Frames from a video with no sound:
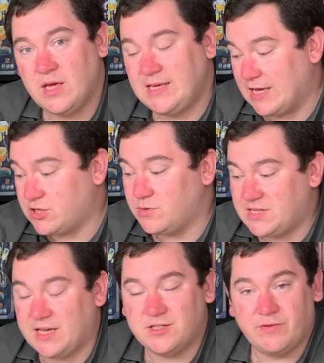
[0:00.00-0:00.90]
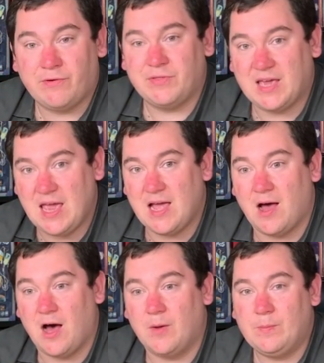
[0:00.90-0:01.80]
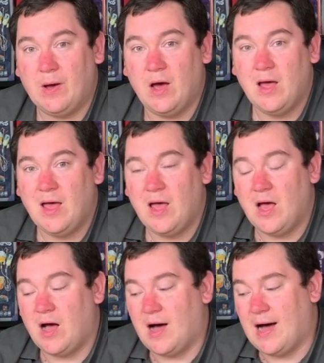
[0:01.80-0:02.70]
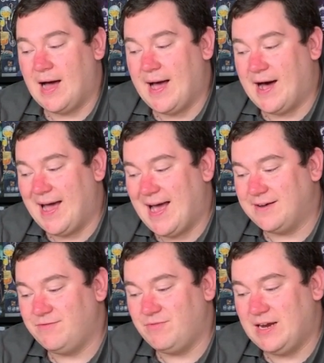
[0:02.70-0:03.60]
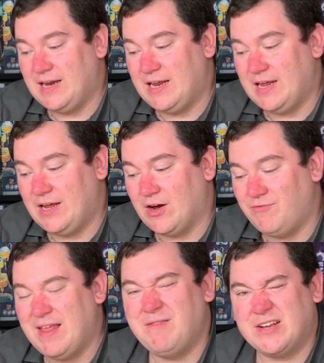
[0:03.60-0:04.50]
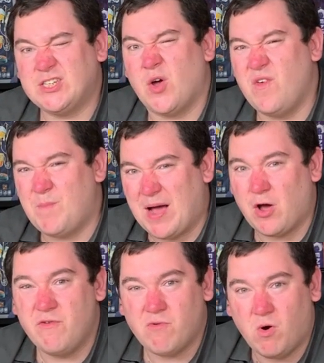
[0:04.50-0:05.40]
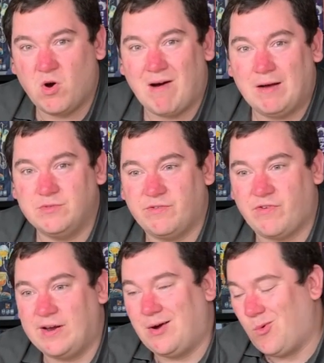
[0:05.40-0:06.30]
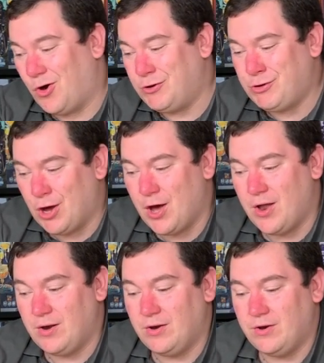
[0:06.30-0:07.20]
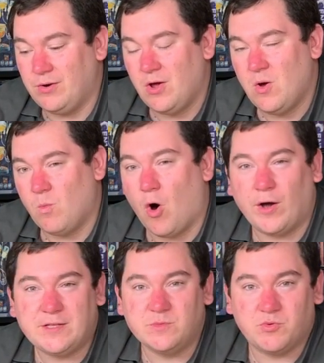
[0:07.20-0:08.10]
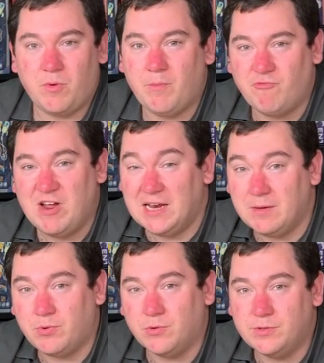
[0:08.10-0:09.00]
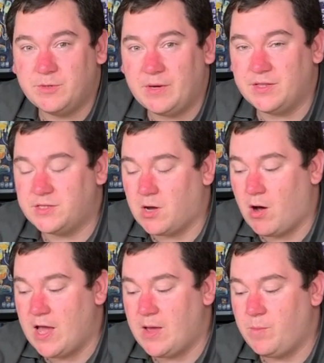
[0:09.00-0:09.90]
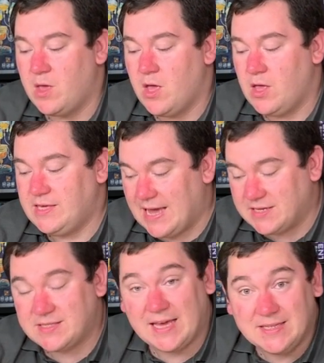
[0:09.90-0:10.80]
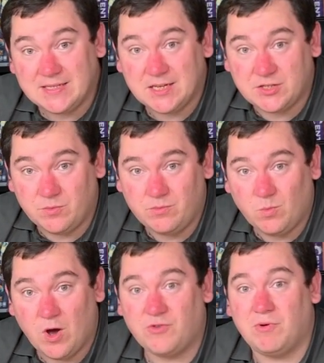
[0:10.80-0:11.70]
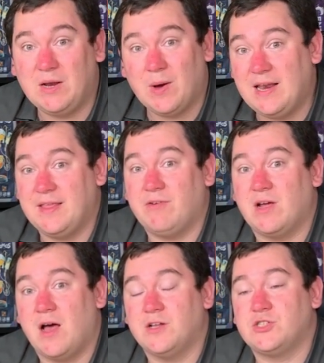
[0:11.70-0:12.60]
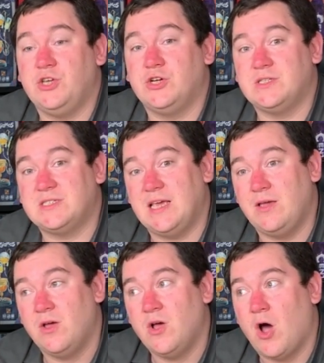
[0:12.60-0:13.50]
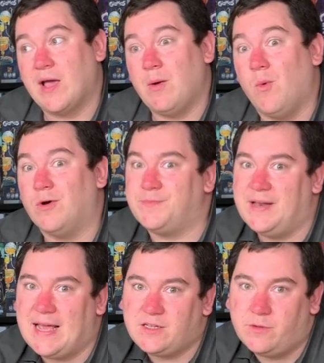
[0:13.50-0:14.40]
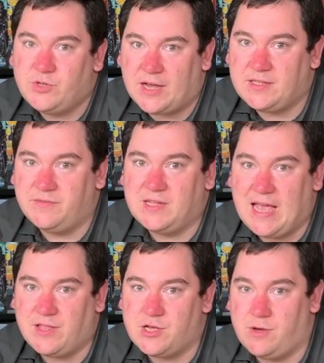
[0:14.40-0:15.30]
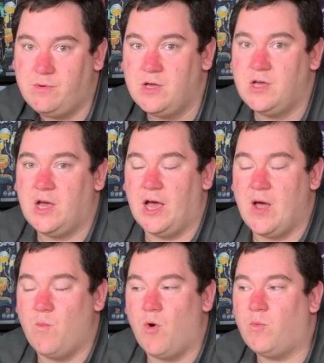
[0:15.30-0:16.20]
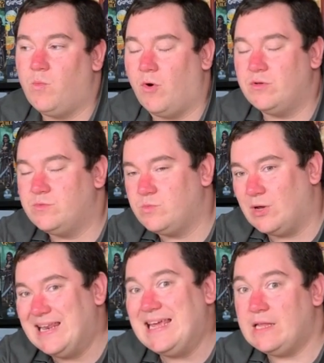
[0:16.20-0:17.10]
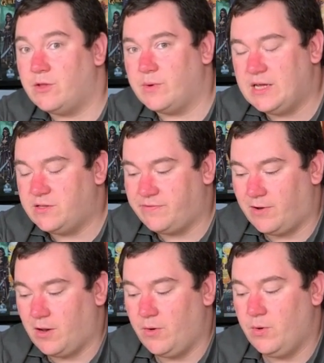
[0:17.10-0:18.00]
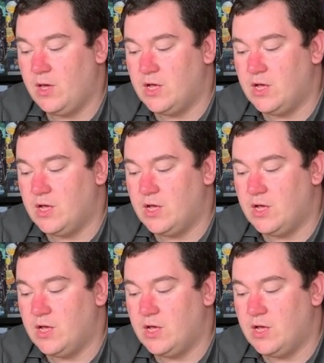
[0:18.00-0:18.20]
Yes, I was ticking stuff off the key card, but I then had to go back over old ground to find out what I'd done and what items were really important to me at the time. Yes, the hint system worked really well in that regard, so you could see, okay, well, what's my next objective to get to? What lead do I need to follow?